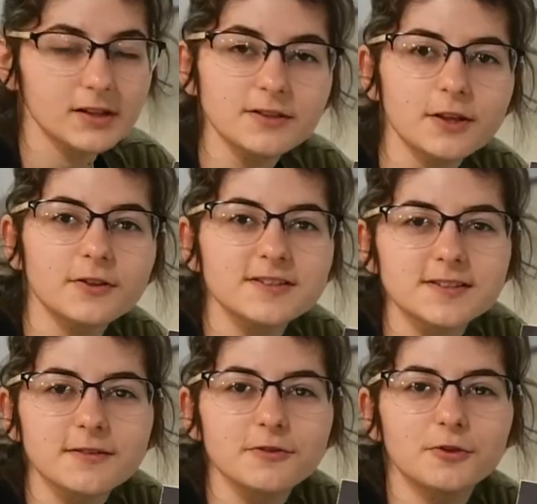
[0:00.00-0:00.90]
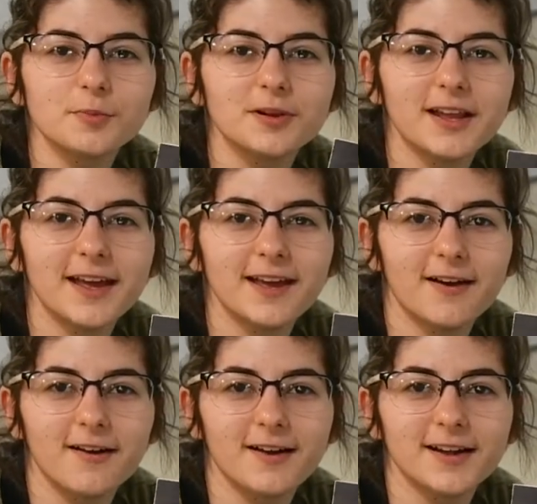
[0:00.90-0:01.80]
So this is a little play
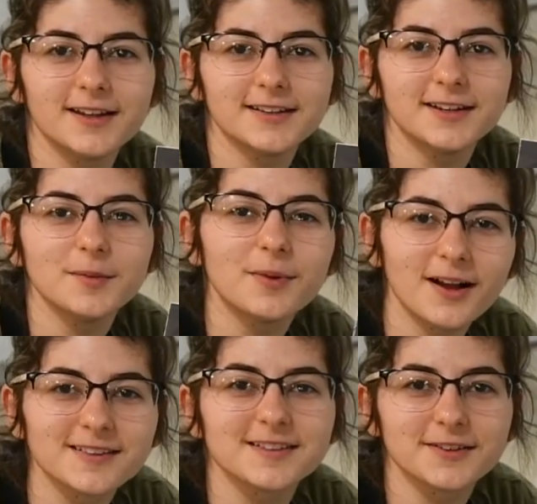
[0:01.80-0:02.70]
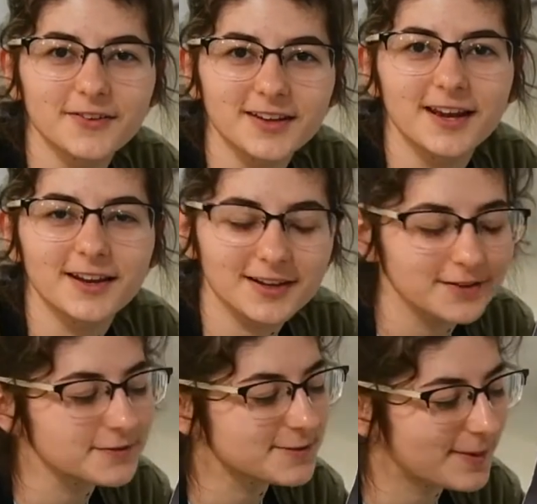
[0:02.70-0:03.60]
on positive and
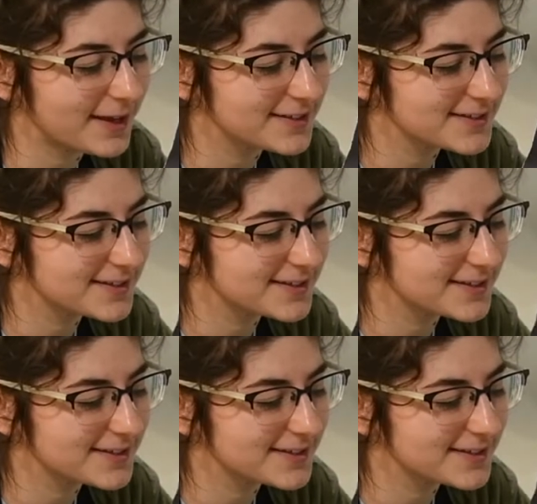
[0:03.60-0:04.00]
negative space.